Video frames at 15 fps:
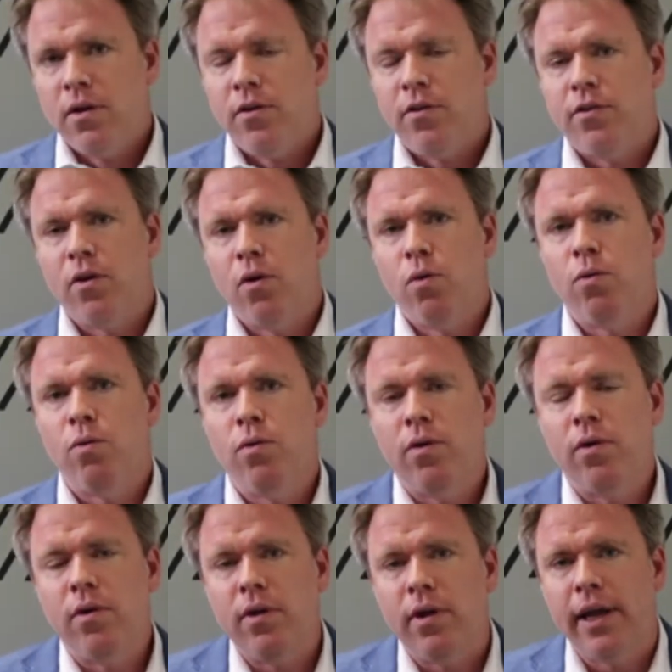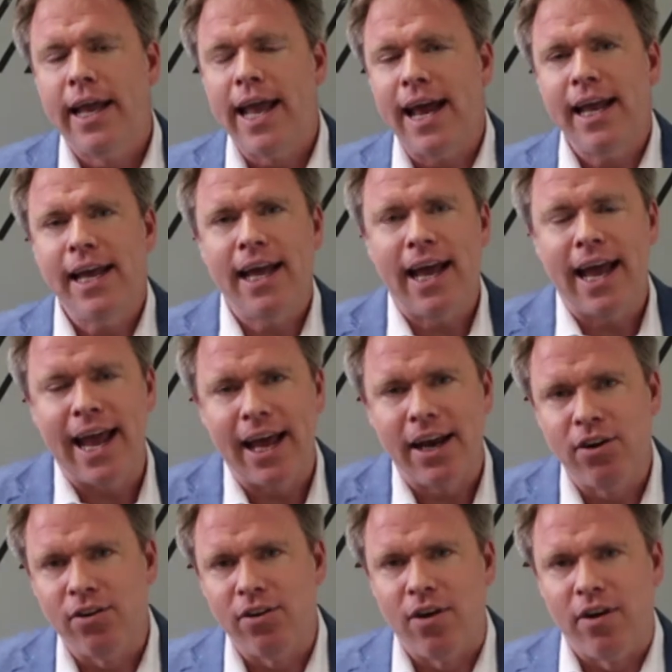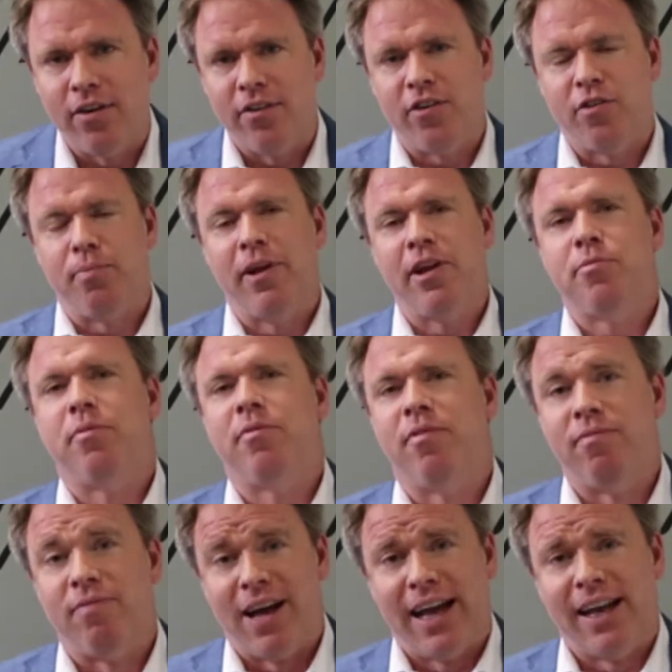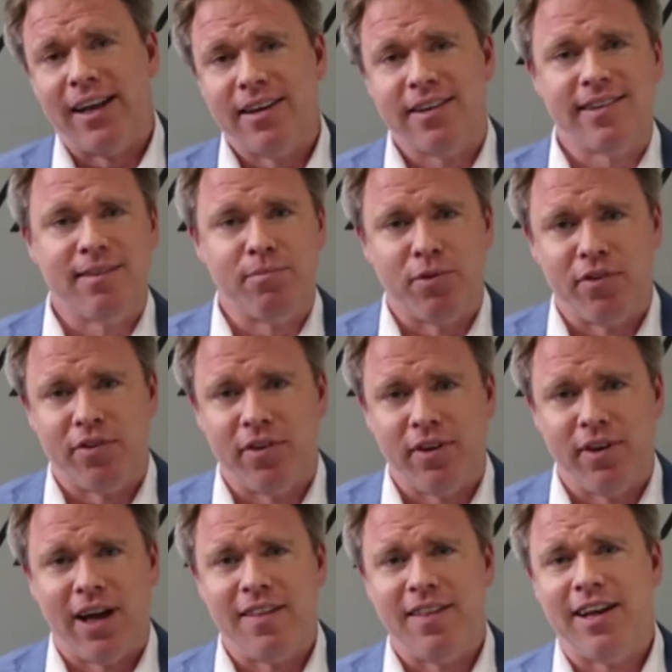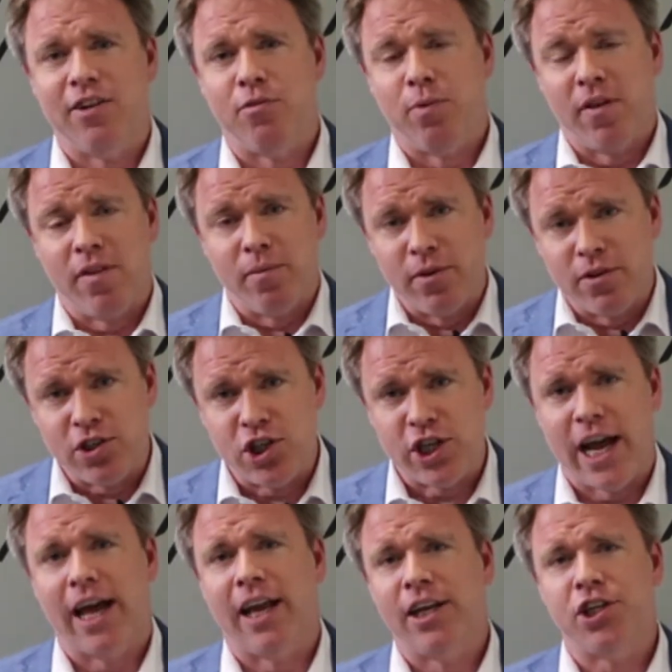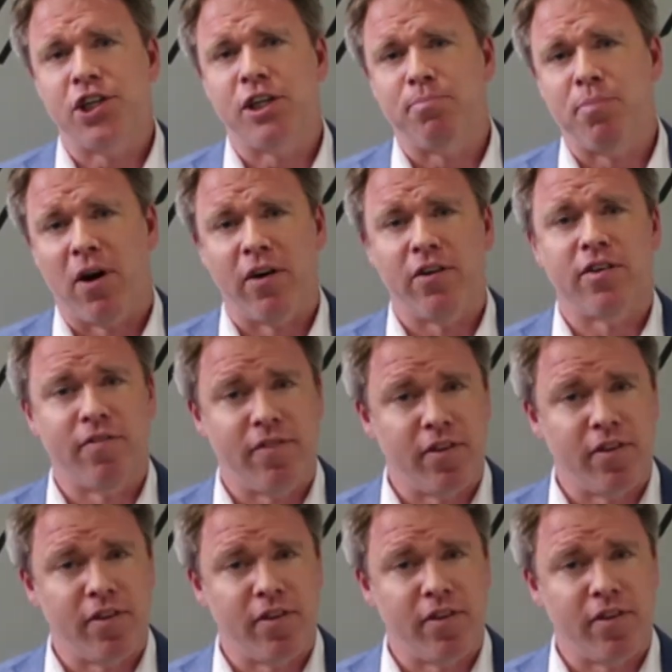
So getting a handle on displacement from violence in Brazil, I think, is one of the most challenging parts